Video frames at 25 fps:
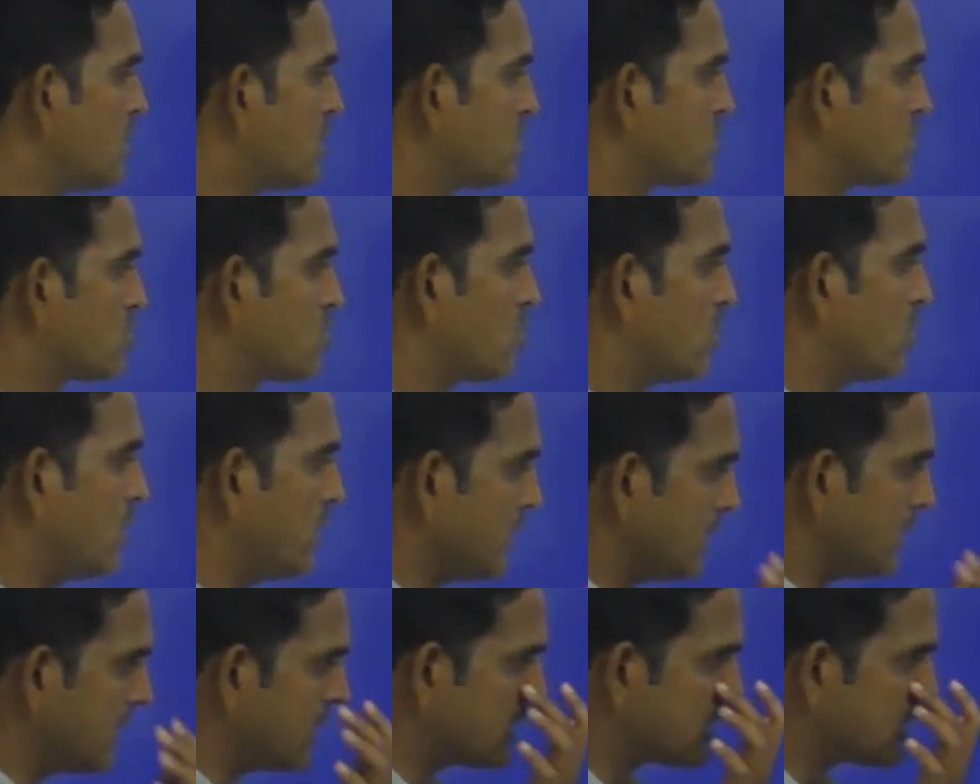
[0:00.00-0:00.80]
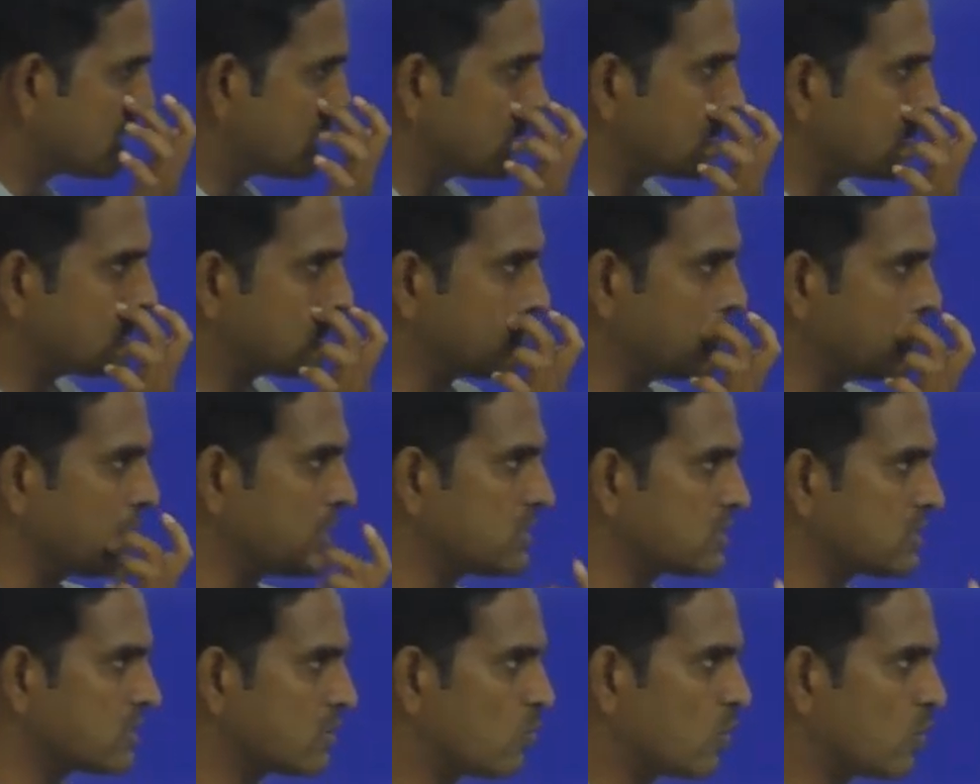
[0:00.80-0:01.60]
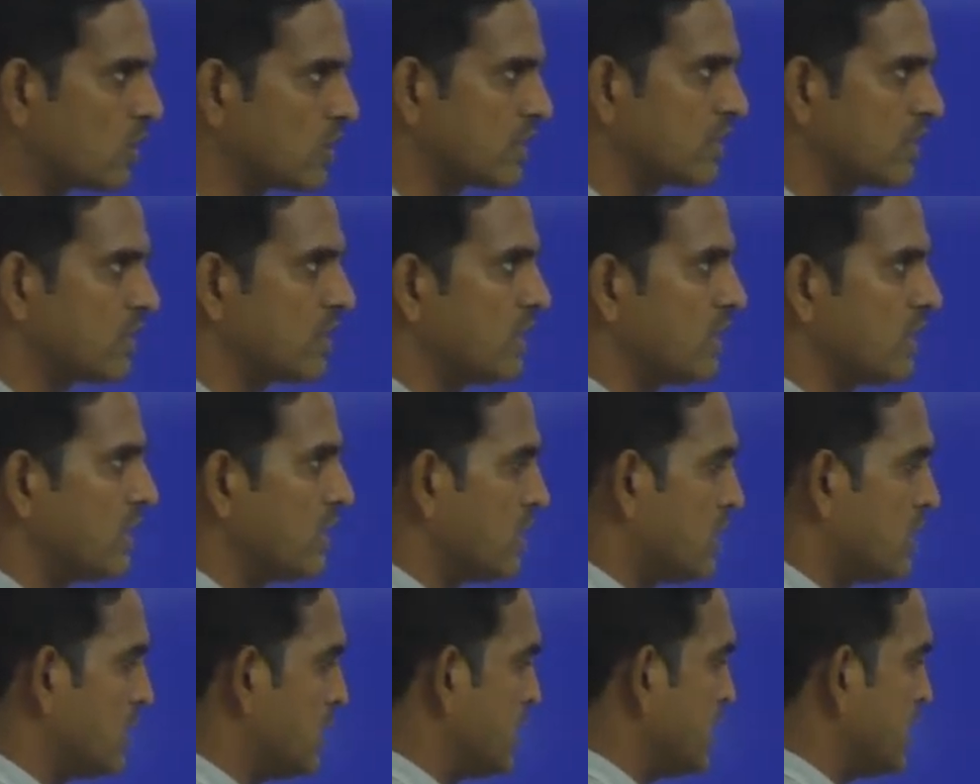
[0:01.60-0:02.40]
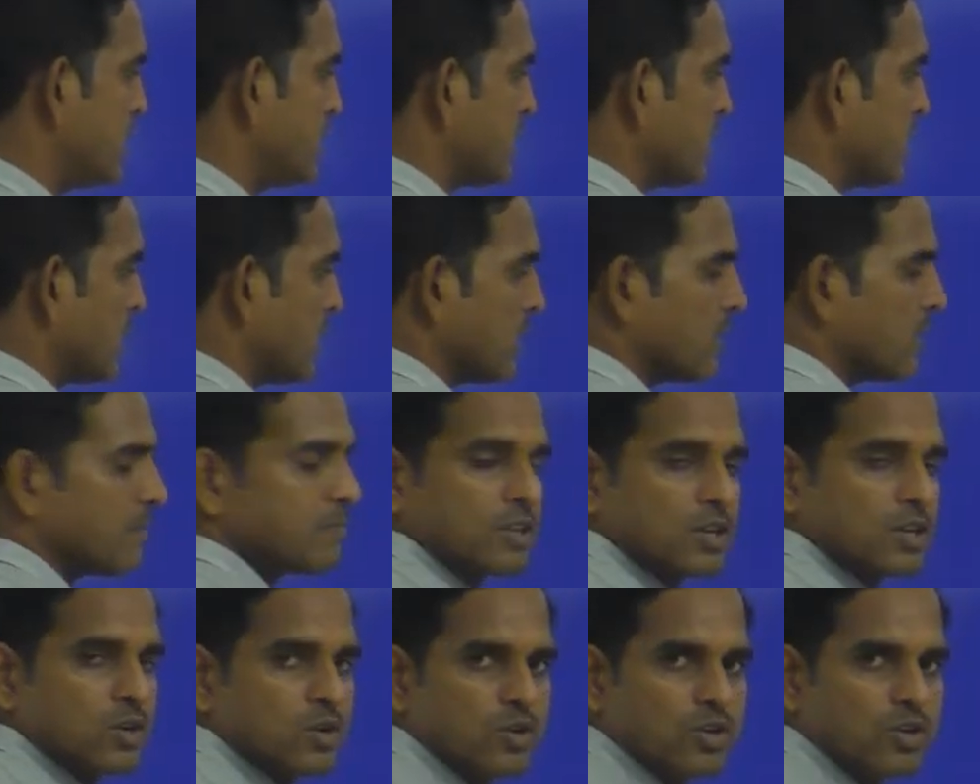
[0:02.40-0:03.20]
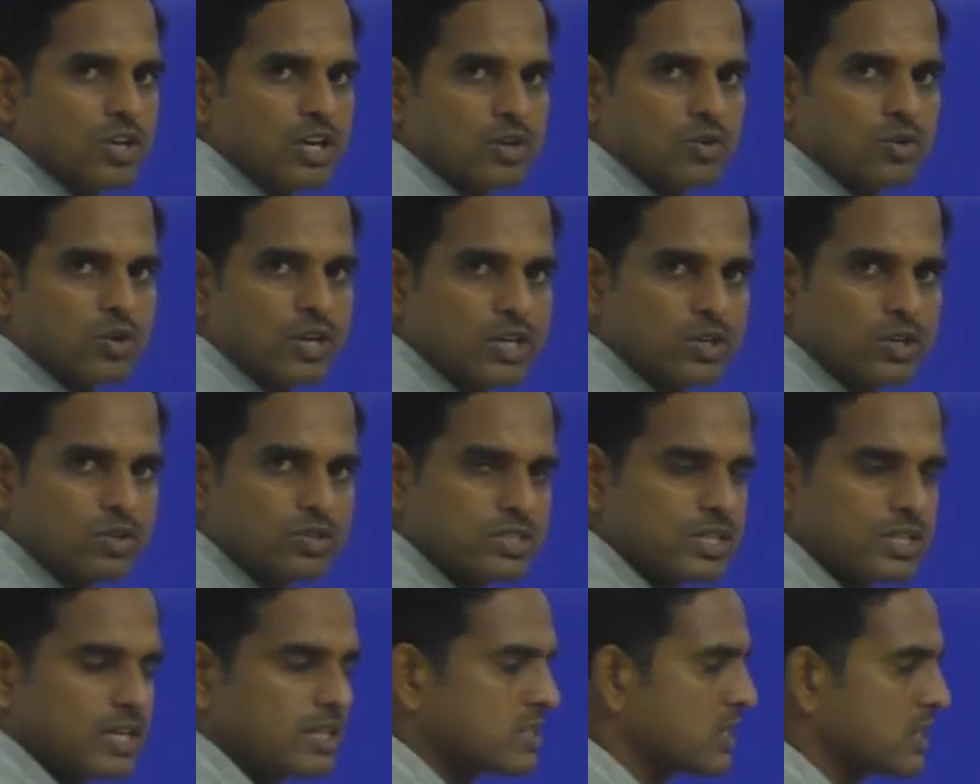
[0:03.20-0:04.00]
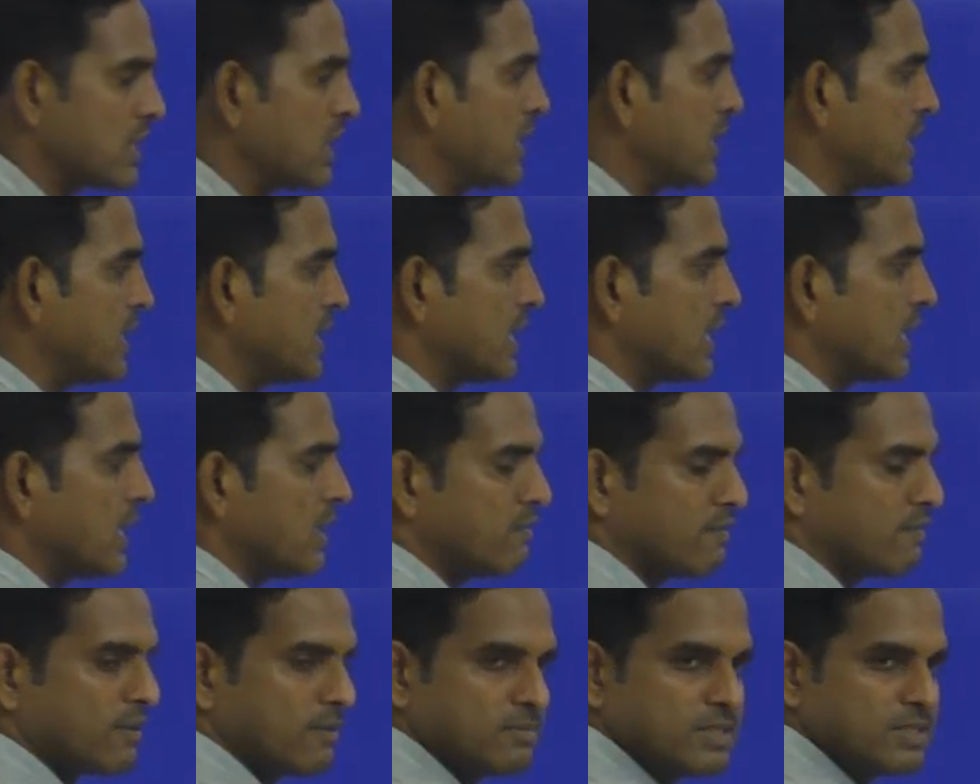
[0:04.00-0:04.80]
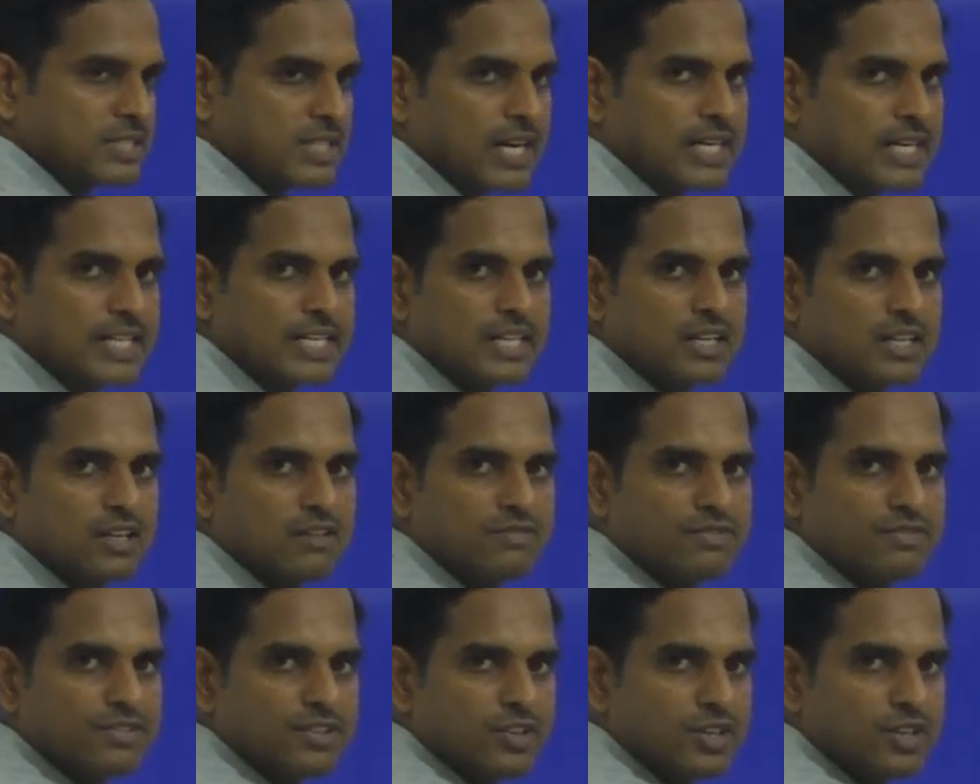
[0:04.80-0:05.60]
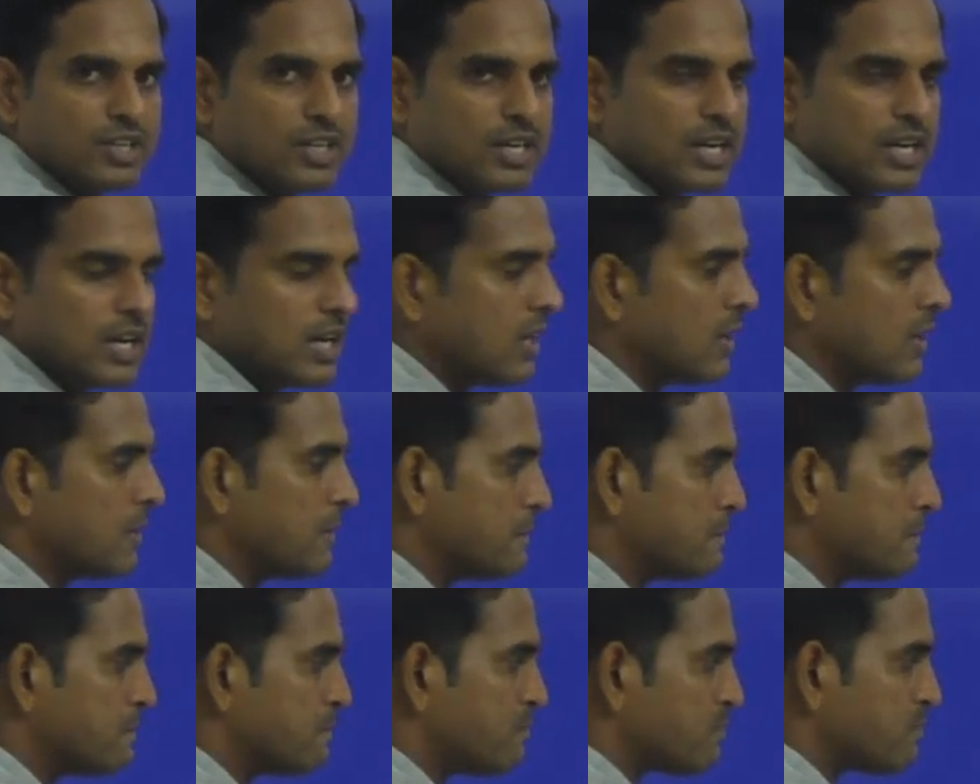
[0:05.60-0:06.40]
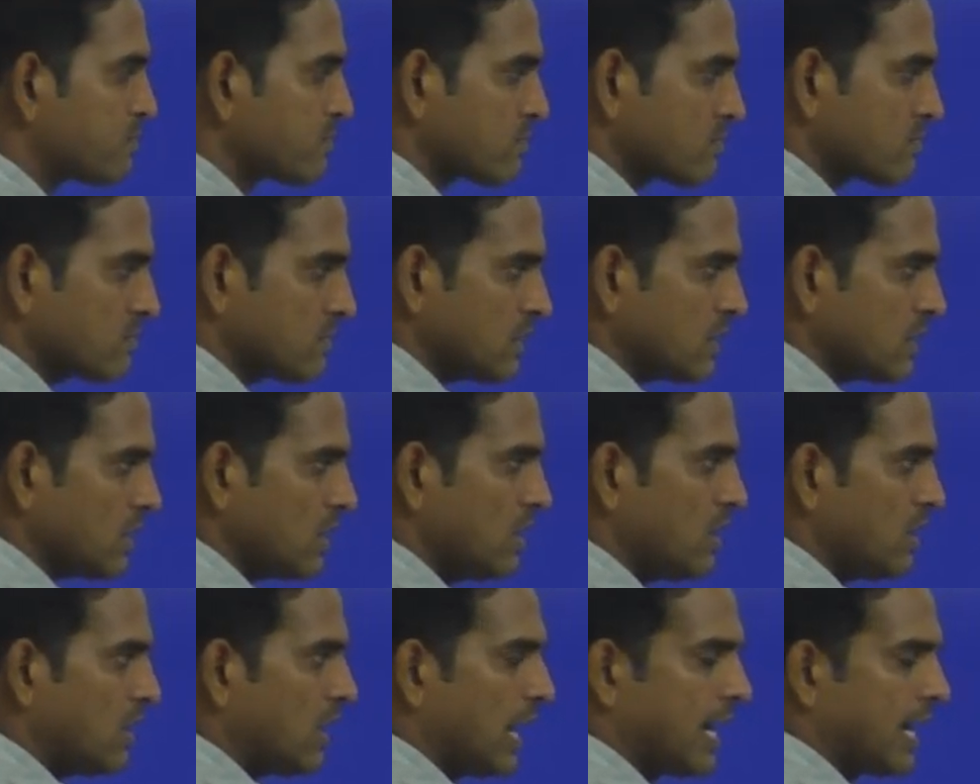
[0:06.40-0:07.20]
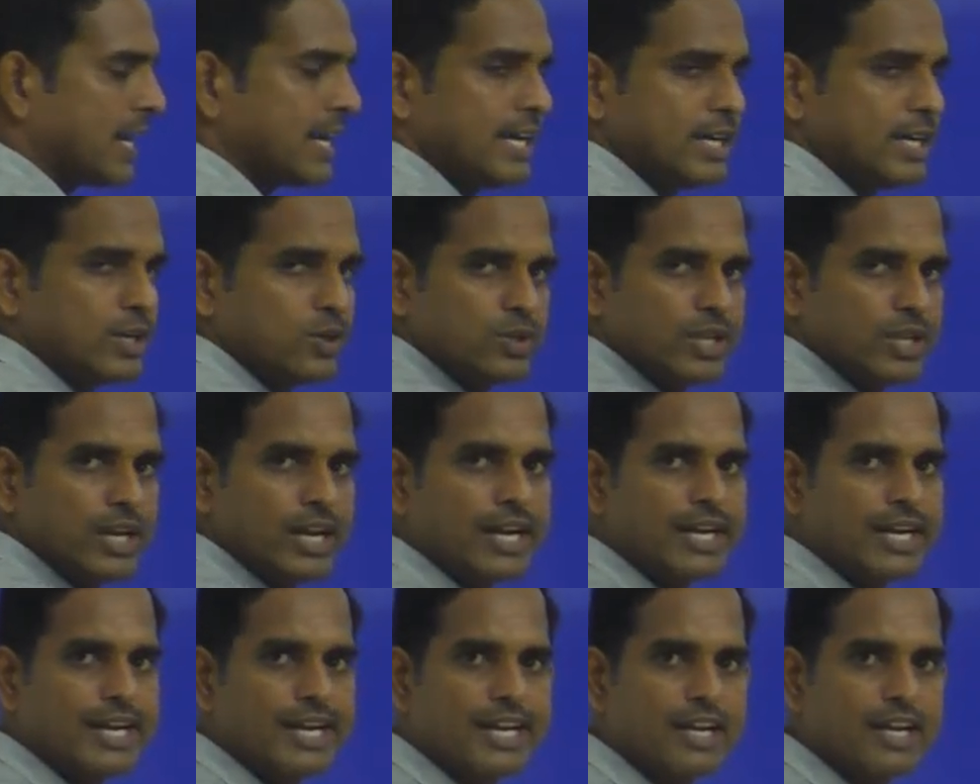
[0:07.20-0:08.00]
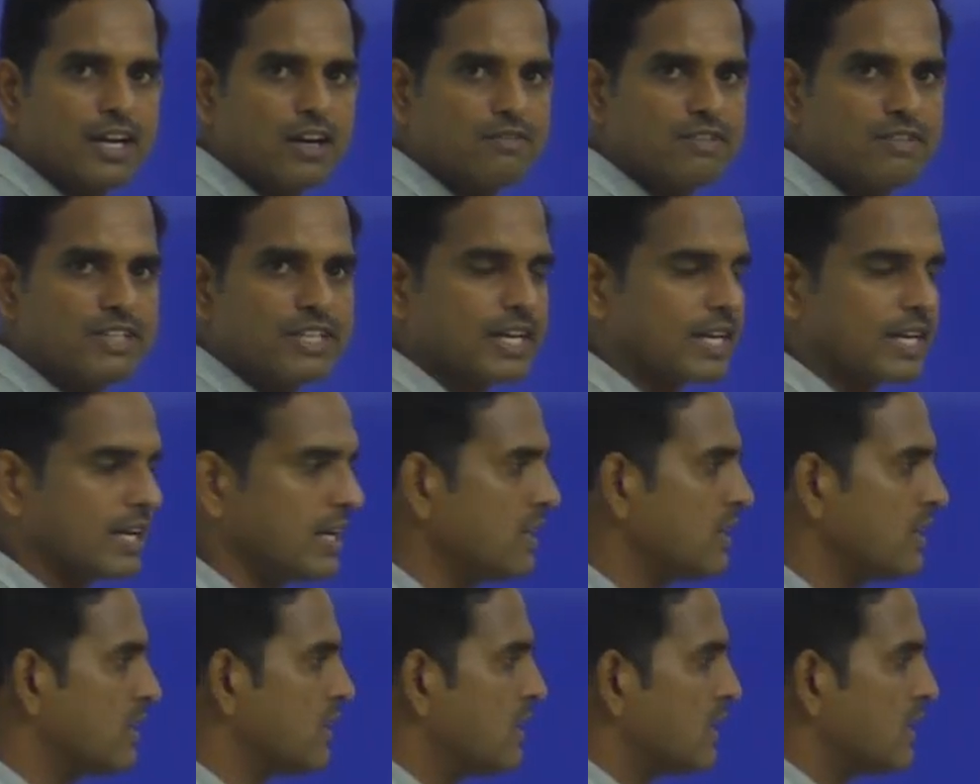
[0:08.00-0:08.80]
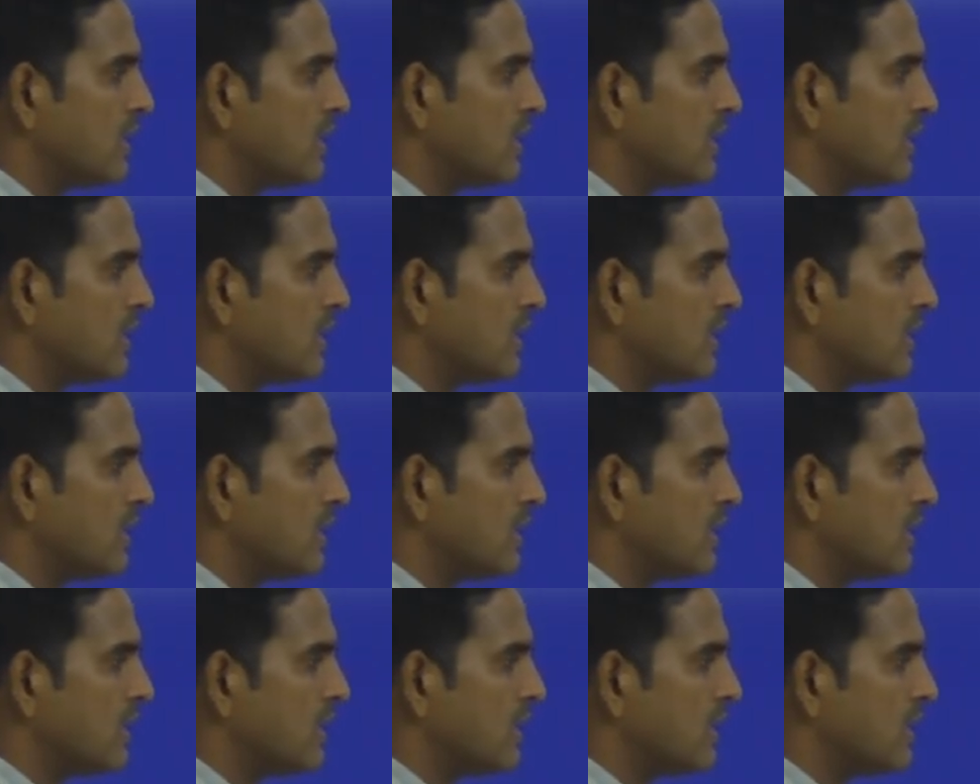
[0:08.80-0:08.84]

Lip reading: So linear search means what will linearly. You are going to search linearly from starting of your array to the ending of the array.